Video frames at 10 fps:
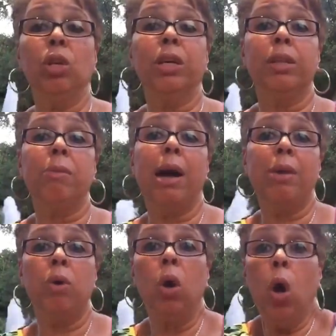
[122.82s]
you look in the
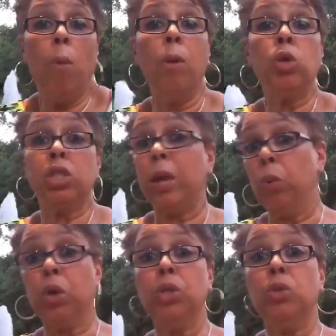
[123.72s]
Bible, most that
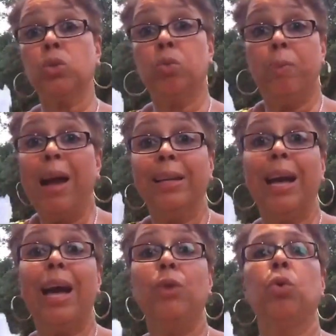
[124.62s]
were used by
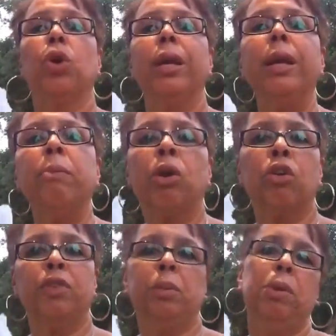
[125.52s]
God were
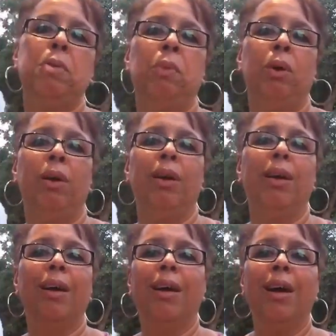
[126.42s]
imperfect people.
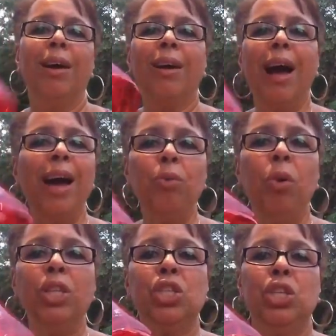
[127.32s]
God
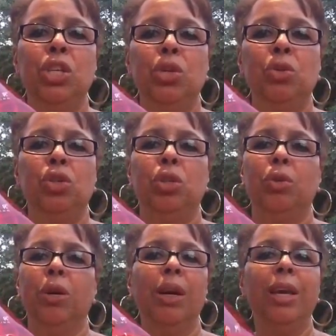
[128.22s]
wants to use
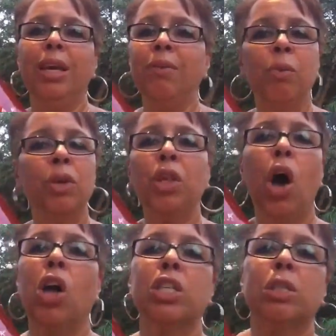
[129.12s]
you, even with the
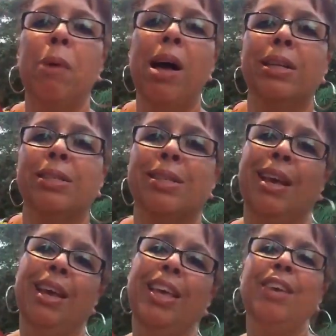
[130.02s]
hard spots,
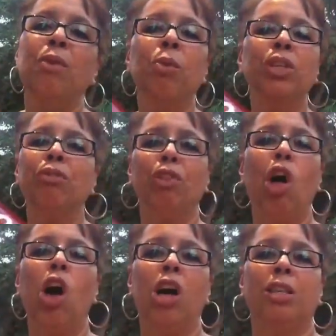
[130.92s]
even with the
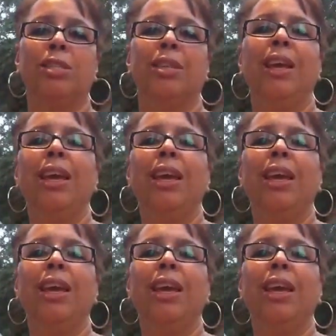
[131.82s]
flaws,